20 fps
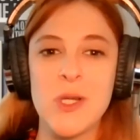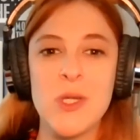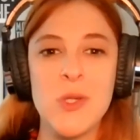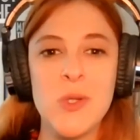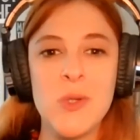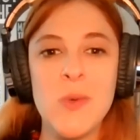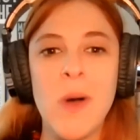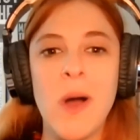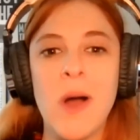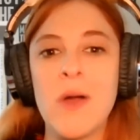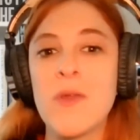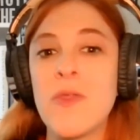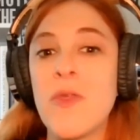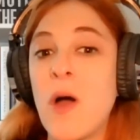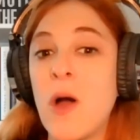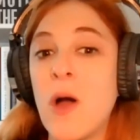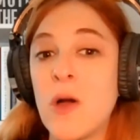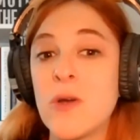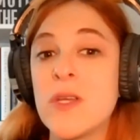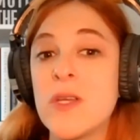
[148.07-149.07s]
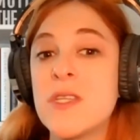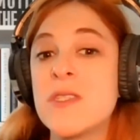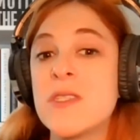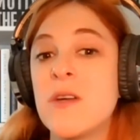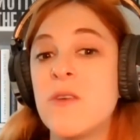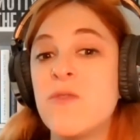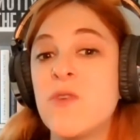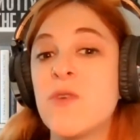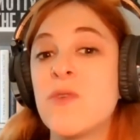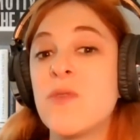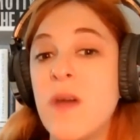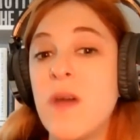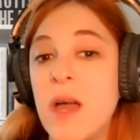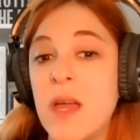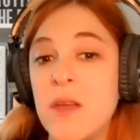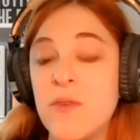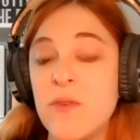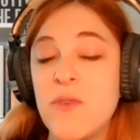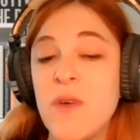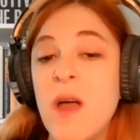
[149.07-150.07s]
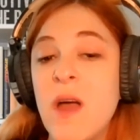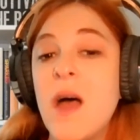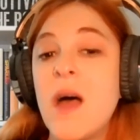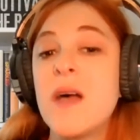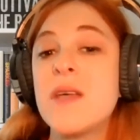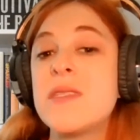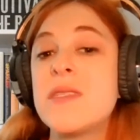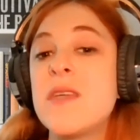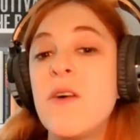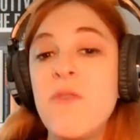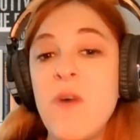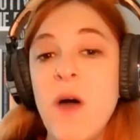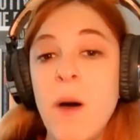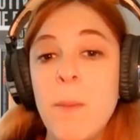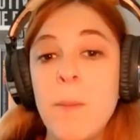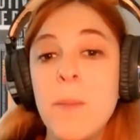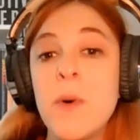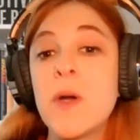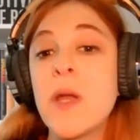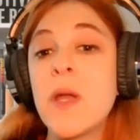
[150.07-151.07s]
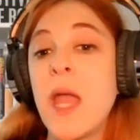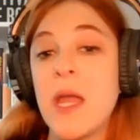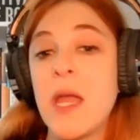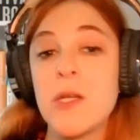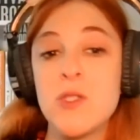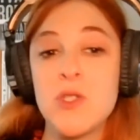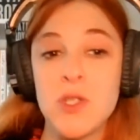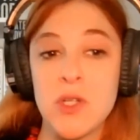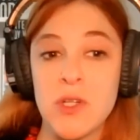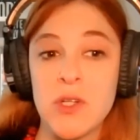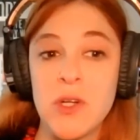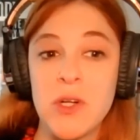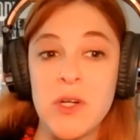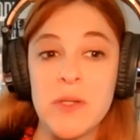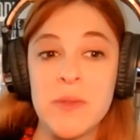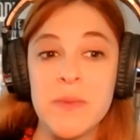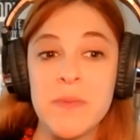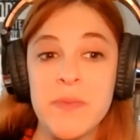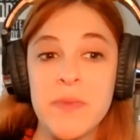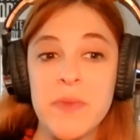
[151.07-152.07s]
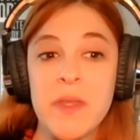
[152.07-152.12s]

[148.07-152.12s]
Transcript: You Are the Artist of Your Life, a self-help book and journal.